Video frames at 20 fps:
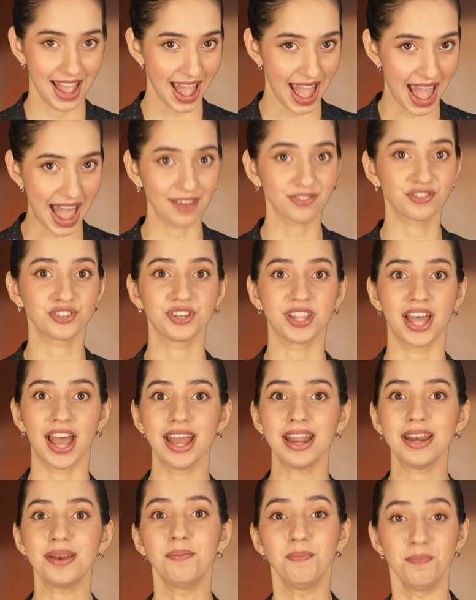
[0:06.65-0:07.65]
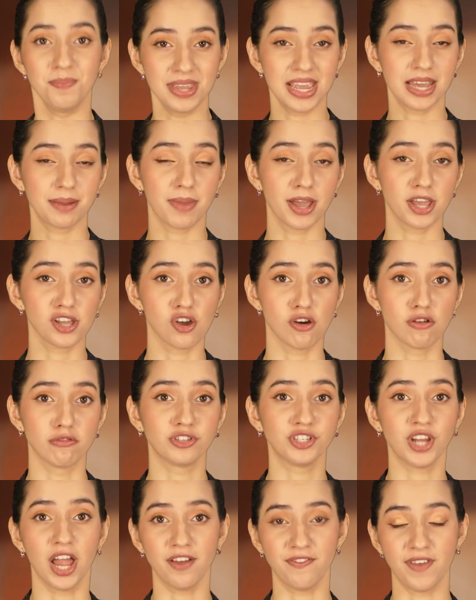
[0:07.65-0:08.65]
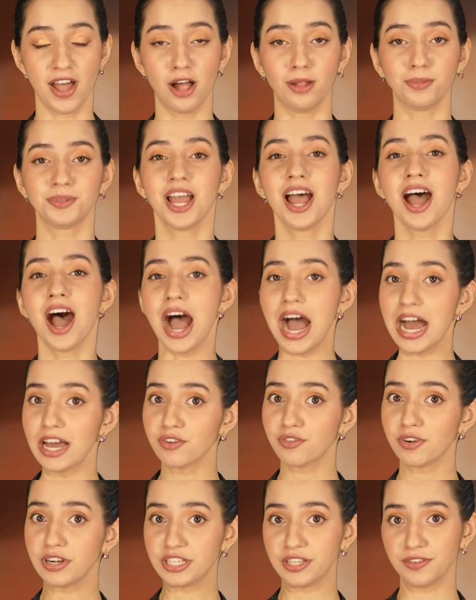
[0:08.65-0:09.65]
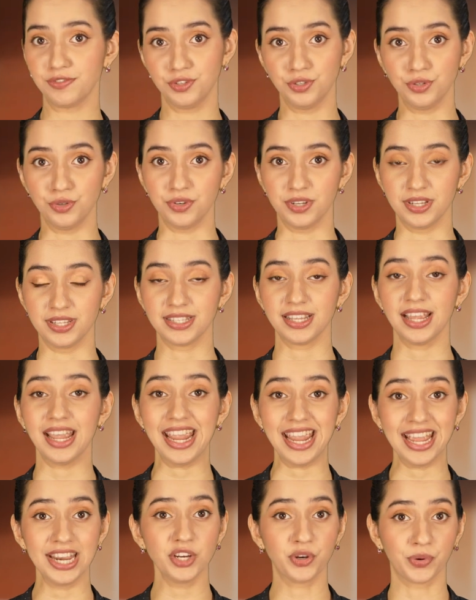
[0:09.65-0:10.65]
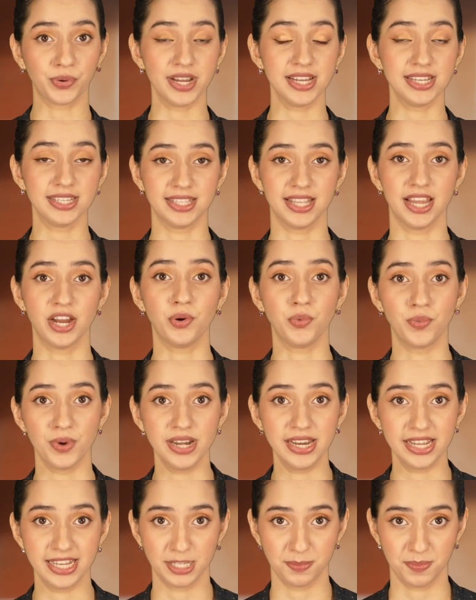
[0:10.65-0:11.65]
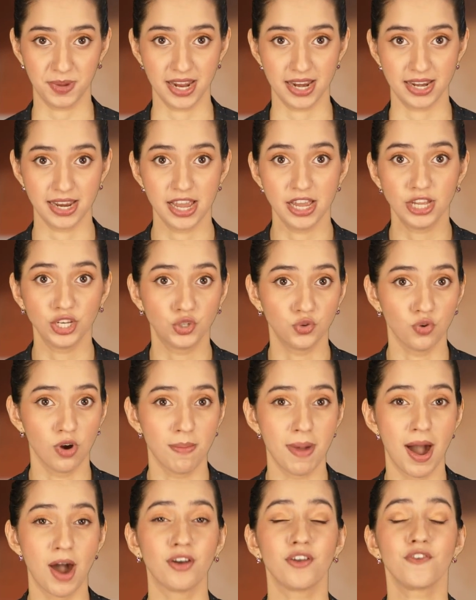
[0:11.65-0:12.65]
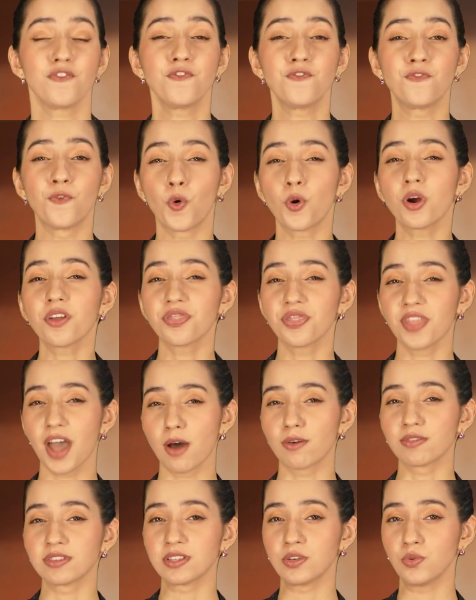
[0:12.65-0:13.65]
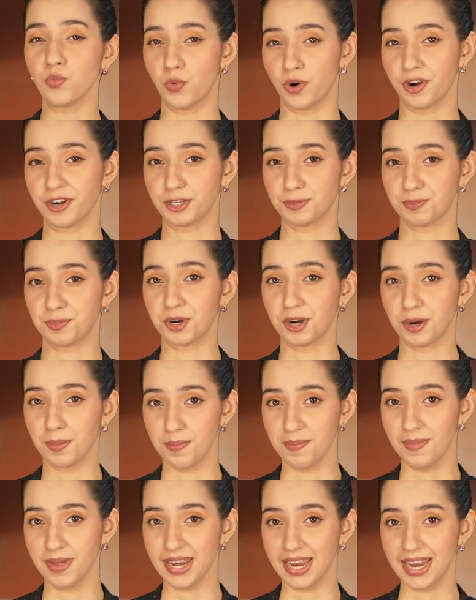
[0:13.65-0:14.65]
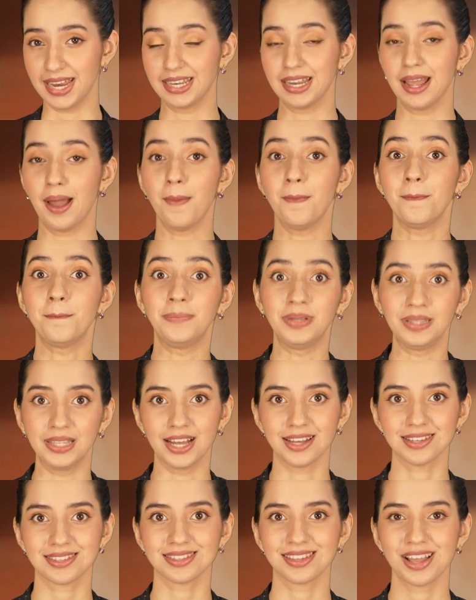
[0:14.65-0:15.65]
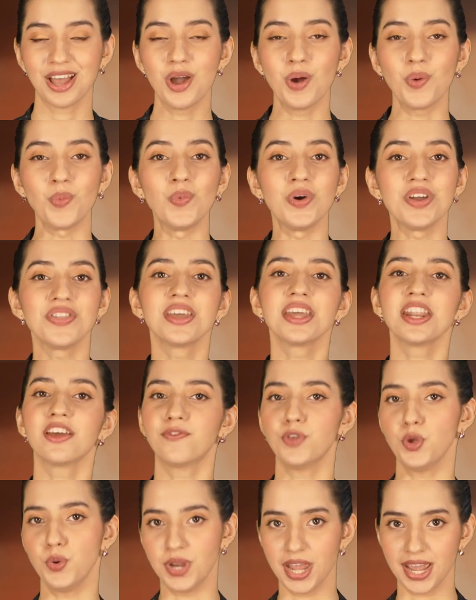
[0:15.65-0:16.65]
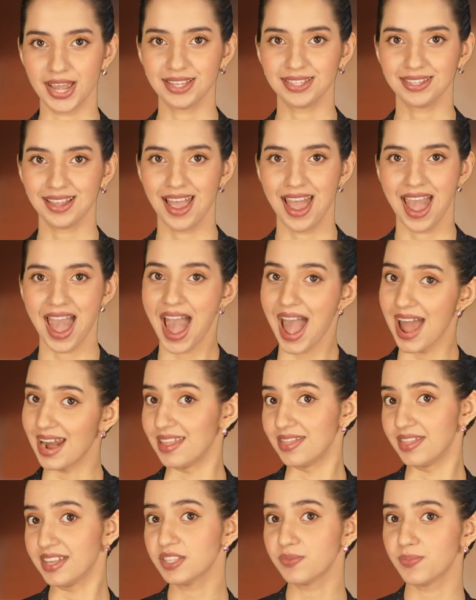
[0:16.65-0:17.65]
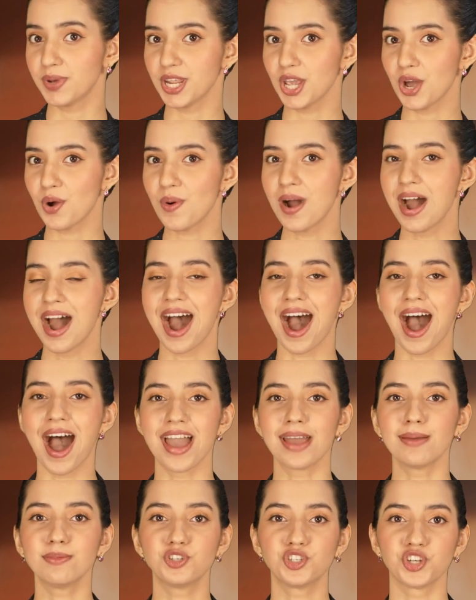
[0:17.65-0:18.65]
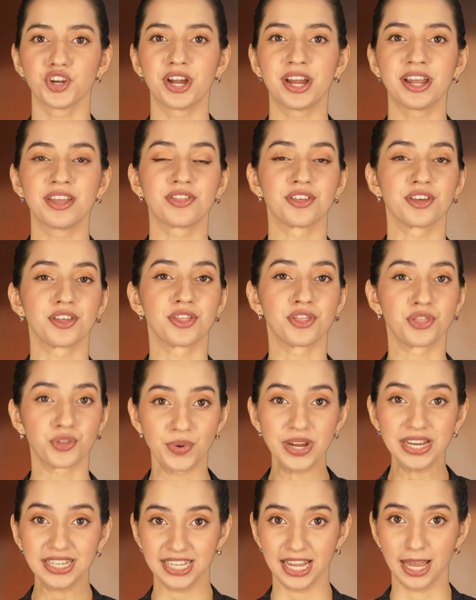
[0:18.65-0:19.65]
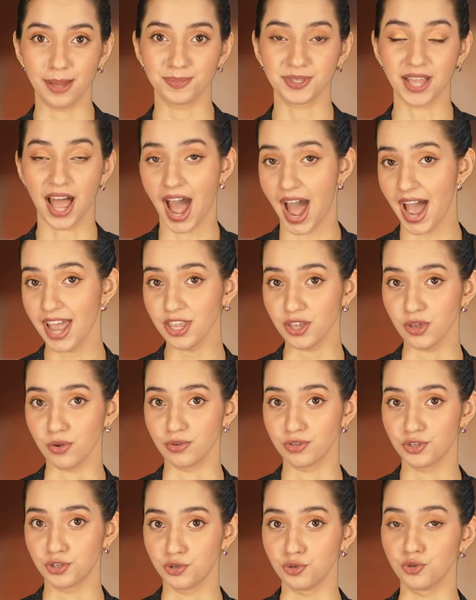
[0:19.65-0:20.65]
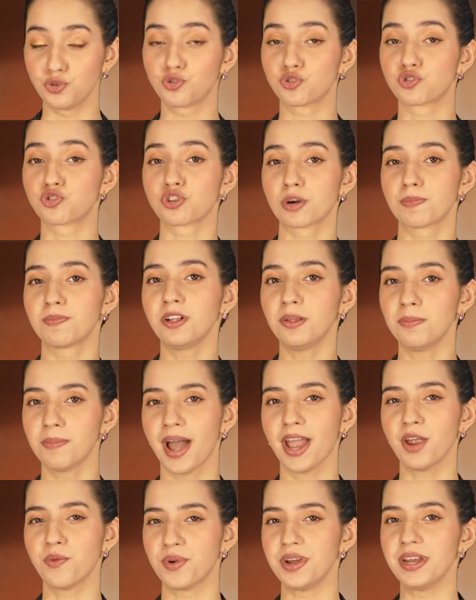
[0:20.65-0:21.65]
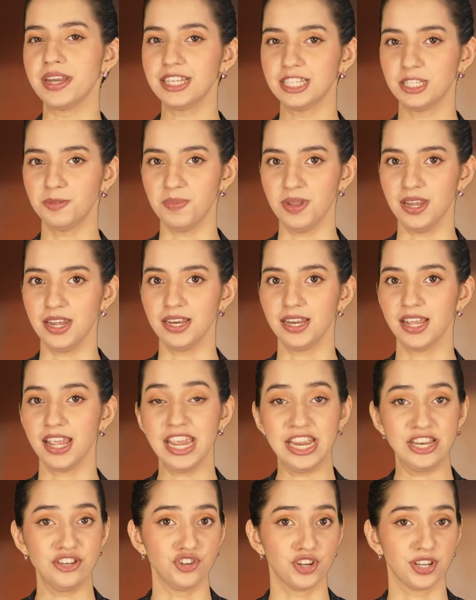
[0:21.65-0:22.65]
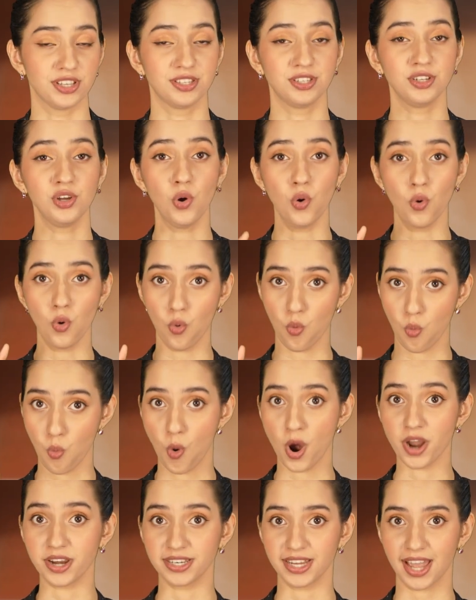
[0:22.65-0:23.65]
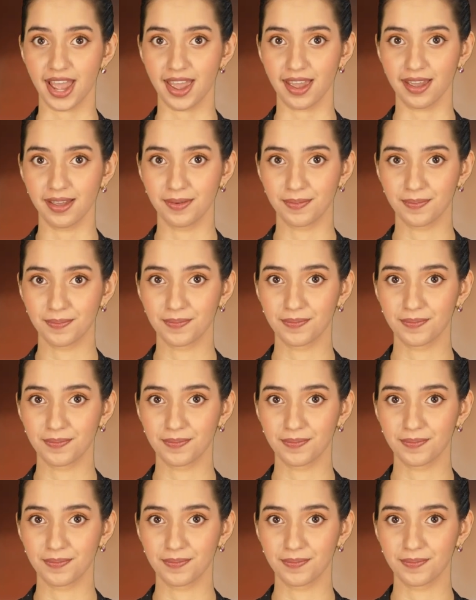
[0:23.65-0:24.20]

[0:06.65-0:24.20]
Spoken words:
After that, me and my coach have helped hundreds of students increase their reading speed to about 4,000 words per minute plus within a few days. And in this video, I am sharing the 3 tips I used to triple my reading speed in just one day.